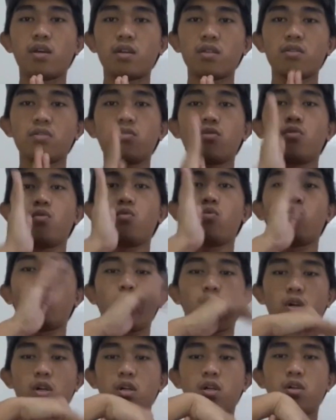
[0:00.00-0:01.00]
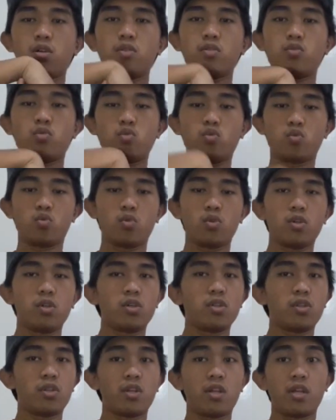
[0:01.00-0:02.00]
and 1, 2,
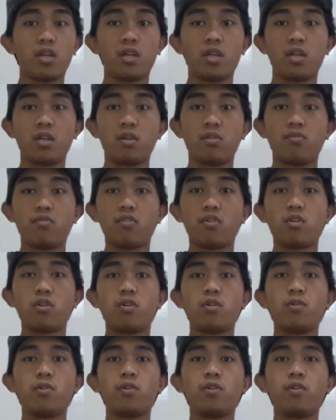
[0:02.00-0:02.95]
3, 4,